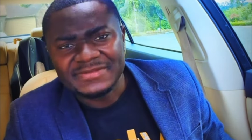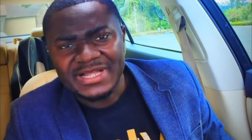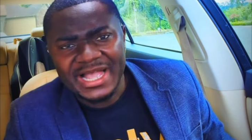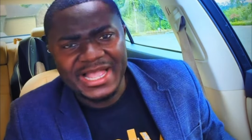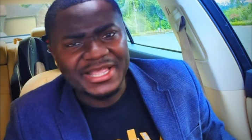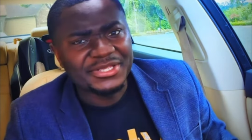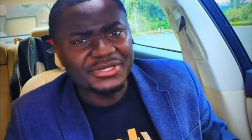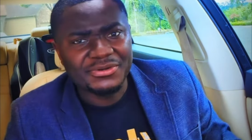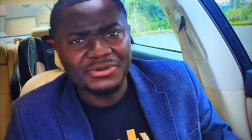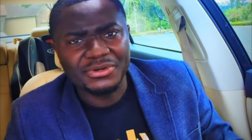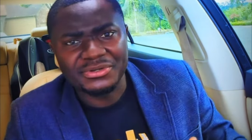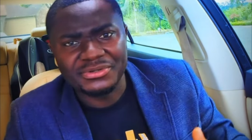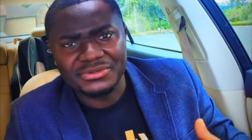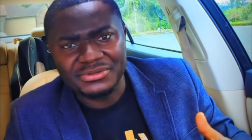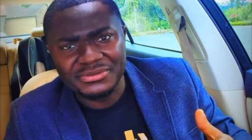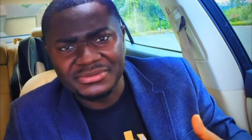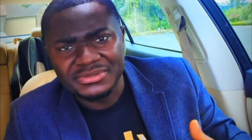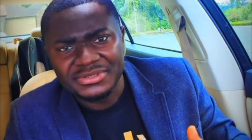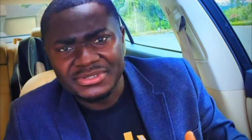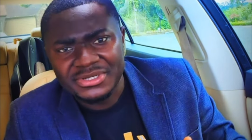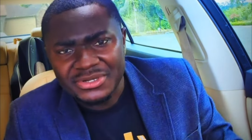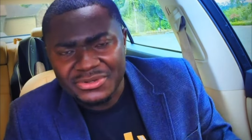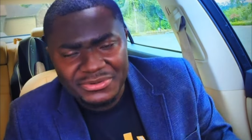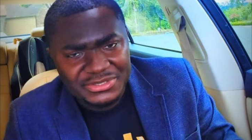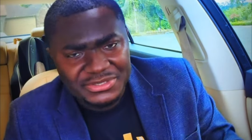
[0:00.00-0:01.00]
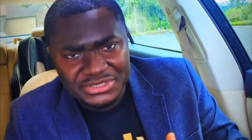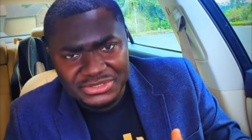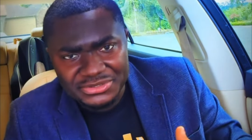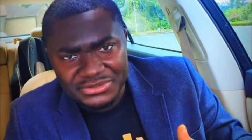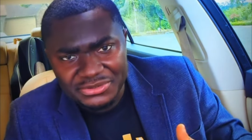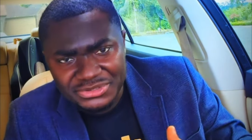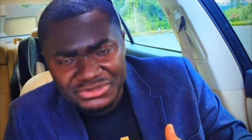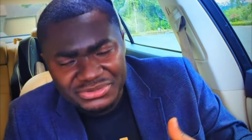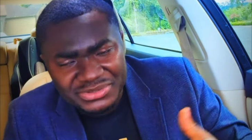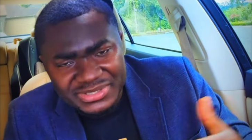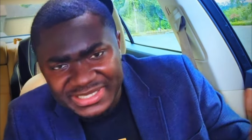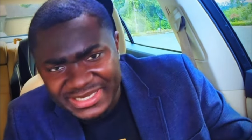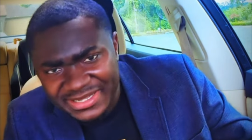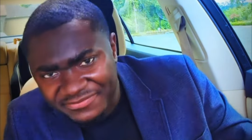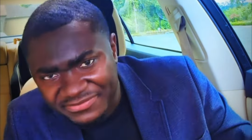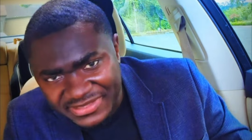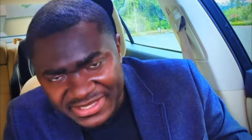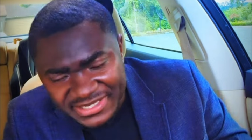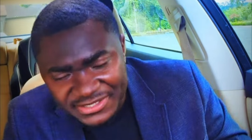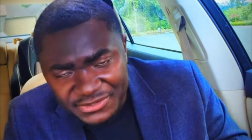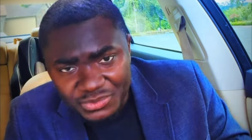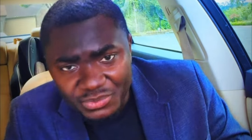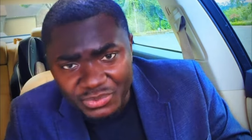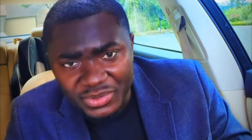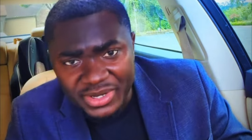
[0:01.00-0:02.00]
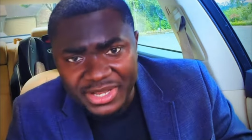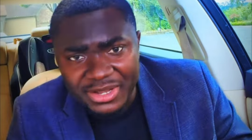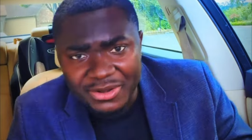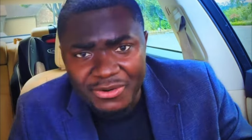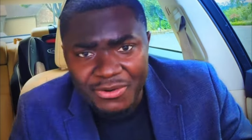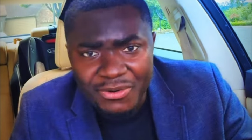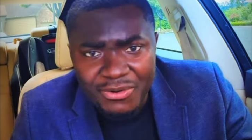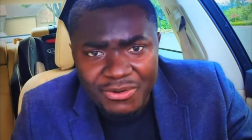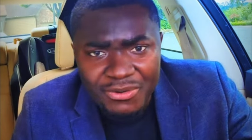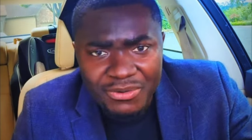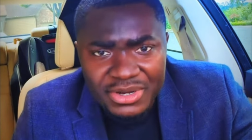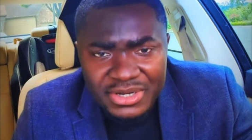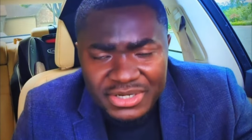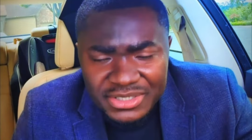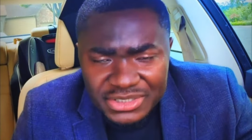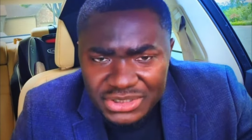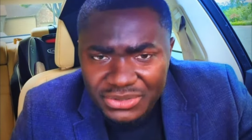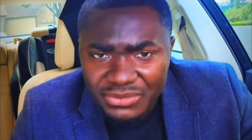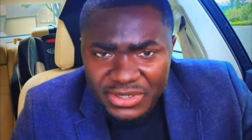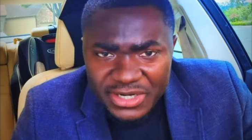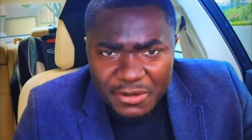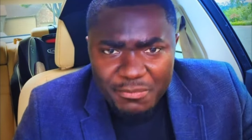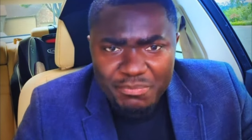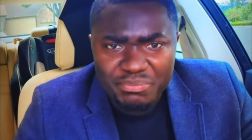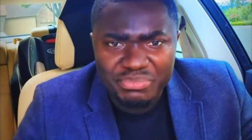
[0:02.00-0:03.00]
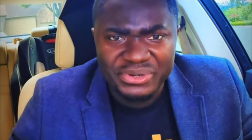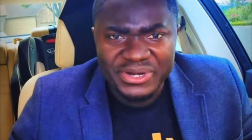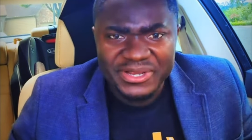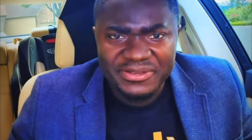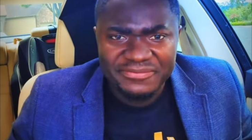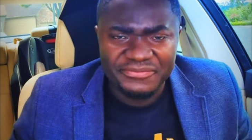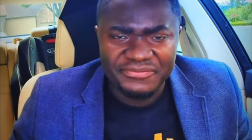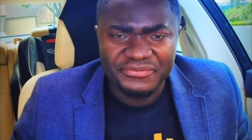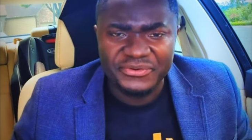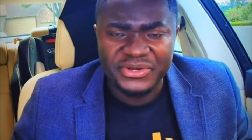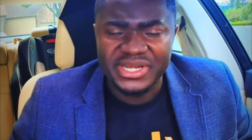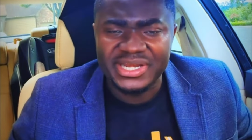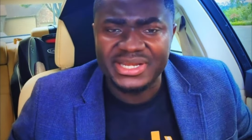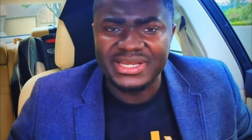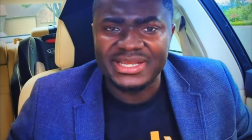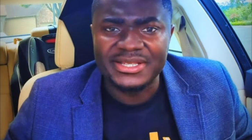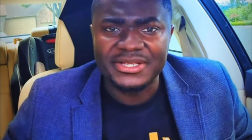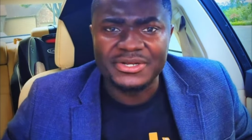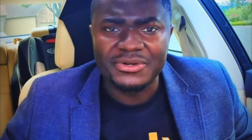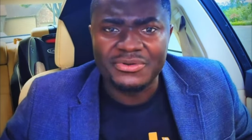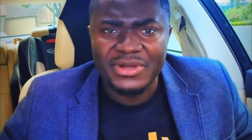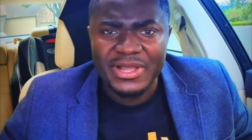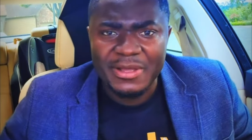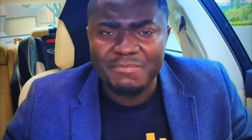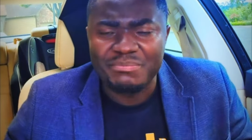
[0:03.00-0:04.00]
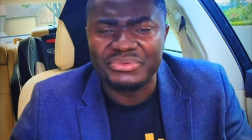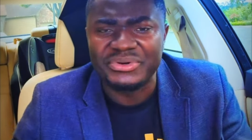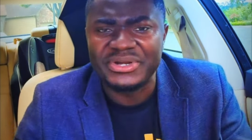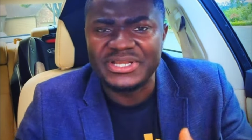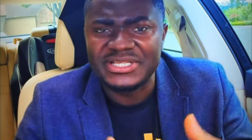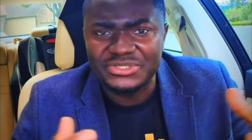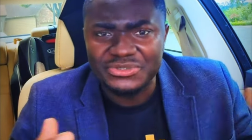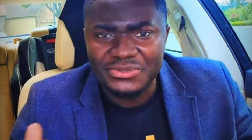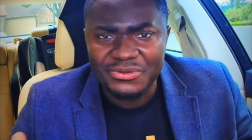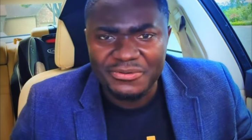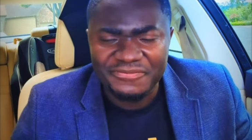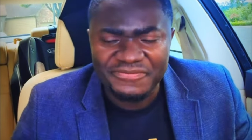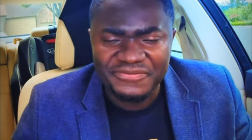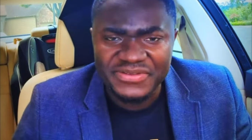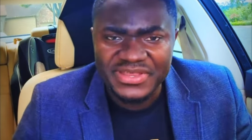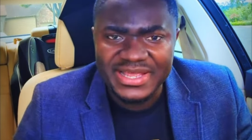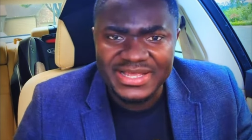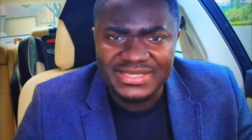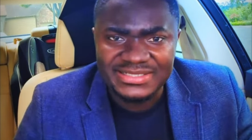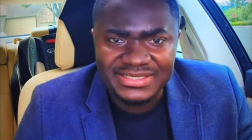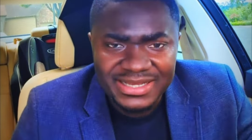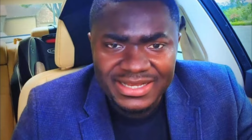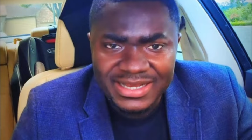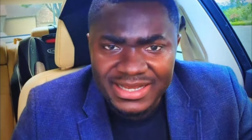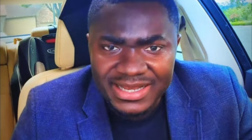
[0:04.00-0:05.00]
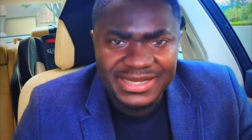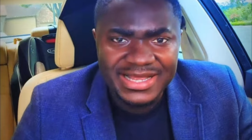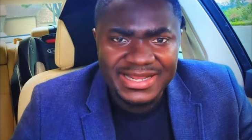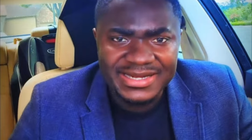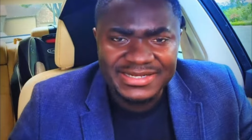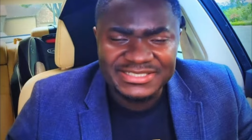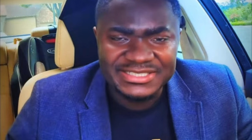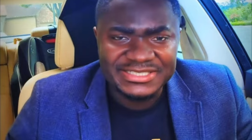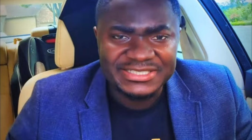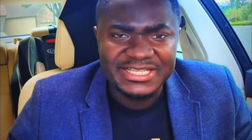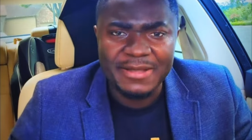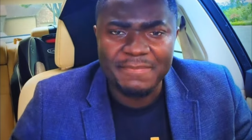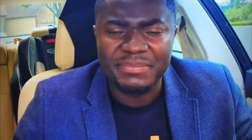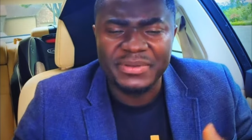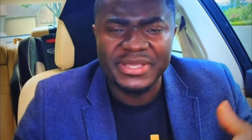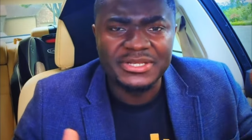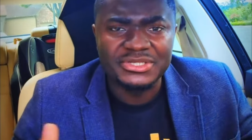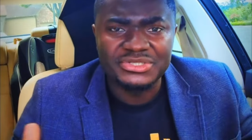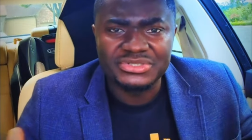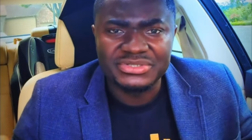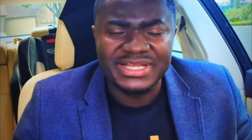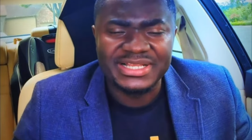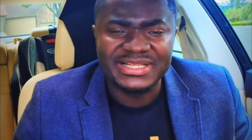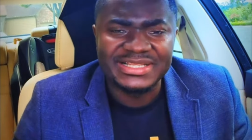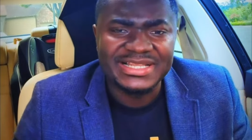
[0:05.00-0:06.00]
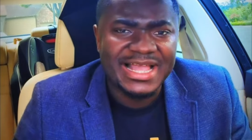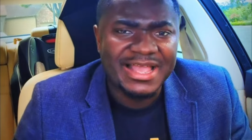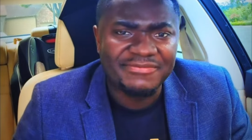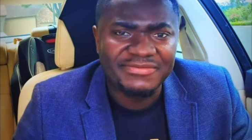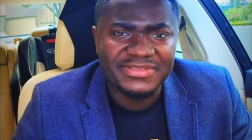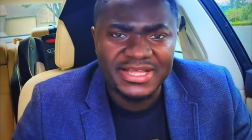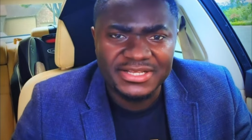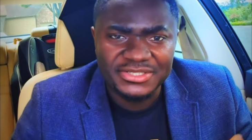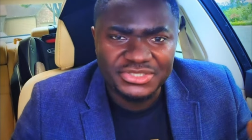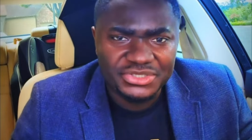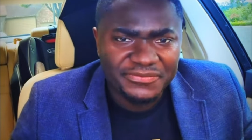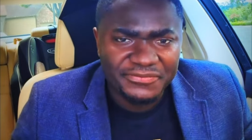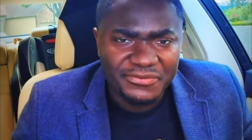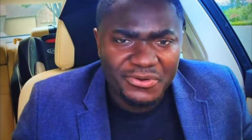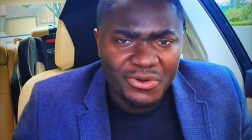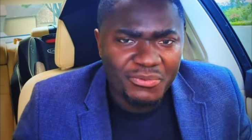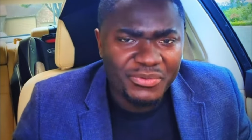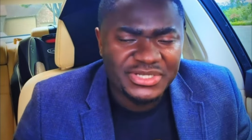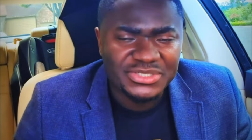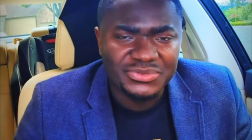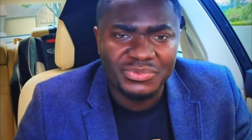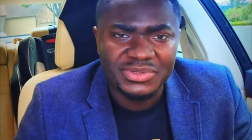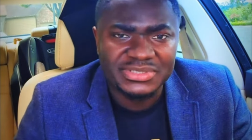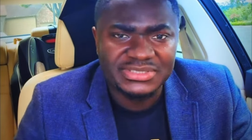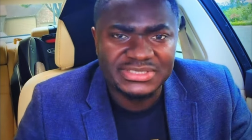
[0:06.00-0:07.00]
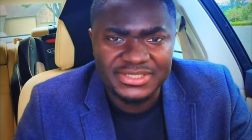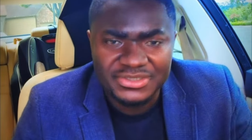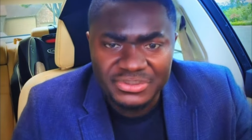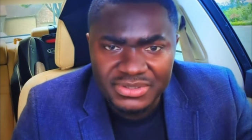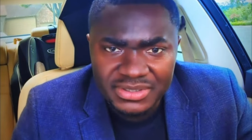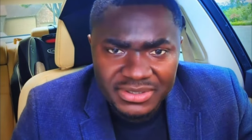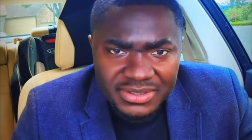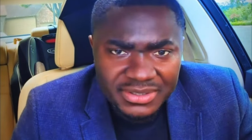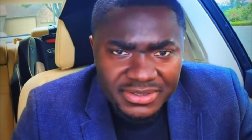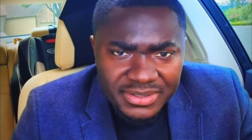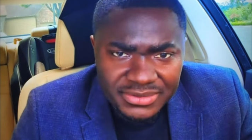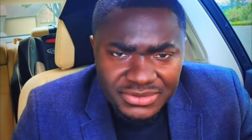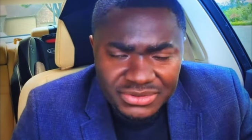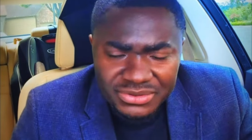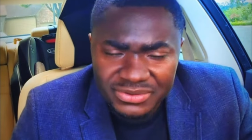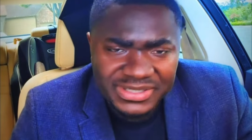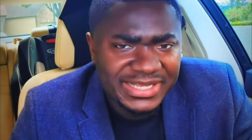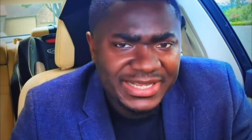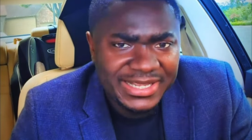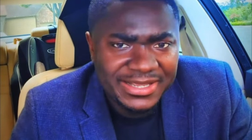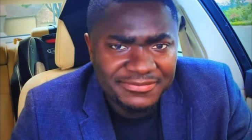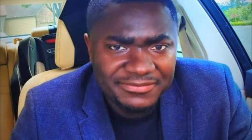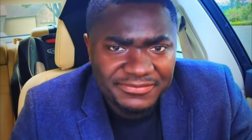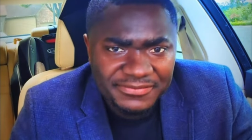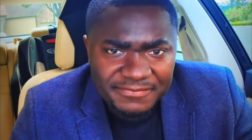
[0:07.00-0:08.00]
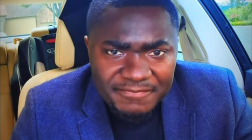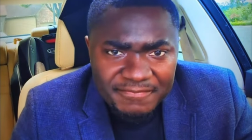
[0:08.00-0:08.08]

Are you going to continue to live this way or you're going to break free, you know, embrace your fears and step into the life that you've always wanted to live?